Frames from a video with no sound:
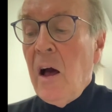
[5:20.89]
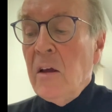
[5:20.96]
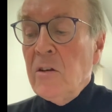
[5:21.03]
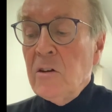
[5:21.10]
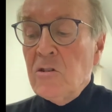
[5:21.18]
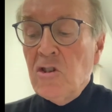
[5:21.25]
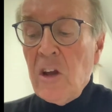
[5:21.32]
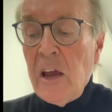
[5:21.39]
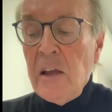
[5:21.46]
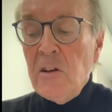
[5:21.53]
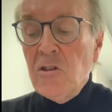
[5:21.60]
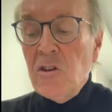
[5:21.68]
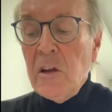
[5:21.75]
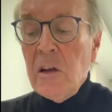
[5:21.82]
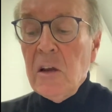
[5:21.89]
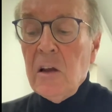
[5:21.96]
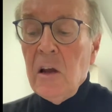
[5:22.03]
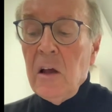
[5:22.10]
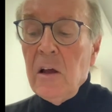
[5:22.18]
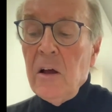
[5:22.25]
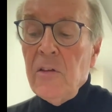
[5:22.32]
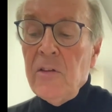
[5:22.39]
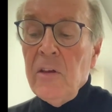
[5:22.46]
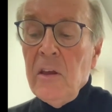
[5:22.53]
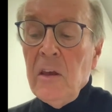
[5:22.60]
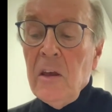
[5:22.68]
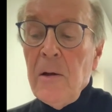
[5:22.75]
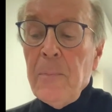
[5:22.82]
You're changing
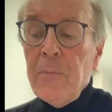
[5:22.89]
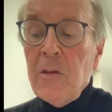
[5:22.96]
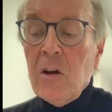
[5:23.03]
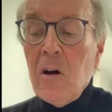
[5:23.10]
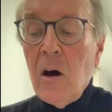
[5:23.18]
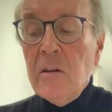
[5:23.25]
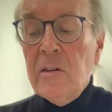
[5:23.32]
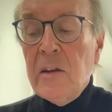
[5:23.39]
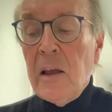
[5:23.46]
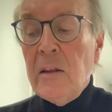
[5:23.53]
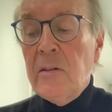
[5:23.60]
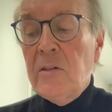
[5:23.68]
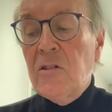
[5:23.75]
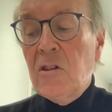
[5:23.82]
the contents,